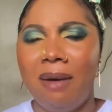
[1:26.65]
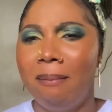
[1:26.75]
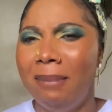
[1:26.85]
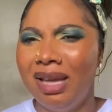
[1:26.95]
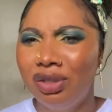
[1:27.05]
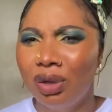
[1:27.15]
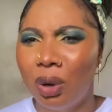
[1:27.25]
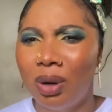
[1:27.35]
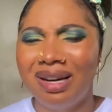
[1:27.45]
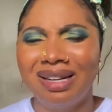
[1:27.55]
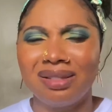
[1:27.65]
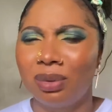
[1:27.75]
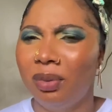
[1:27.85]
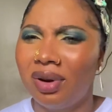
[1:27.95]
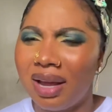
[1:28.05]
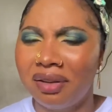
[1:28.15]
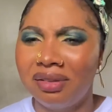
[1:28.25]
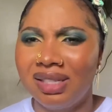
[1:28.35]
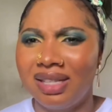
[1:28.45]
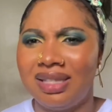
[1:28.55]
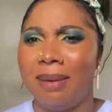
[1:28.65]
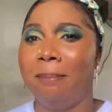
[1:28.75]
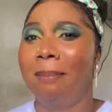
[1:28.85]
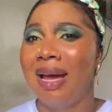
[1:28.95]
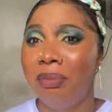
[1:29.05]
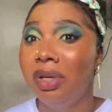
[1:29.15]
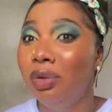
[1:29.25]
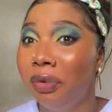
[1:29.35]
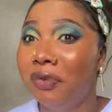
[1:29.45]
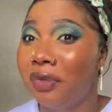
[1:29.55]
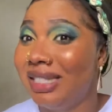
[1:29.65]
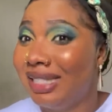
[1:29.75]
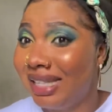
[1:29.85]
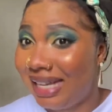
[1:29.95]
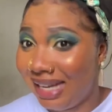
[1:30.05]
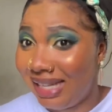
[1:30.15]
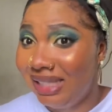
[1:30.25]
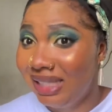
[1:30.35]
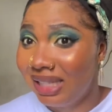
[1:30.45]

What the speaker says: menthol and some other ingredients that might be good for the skin,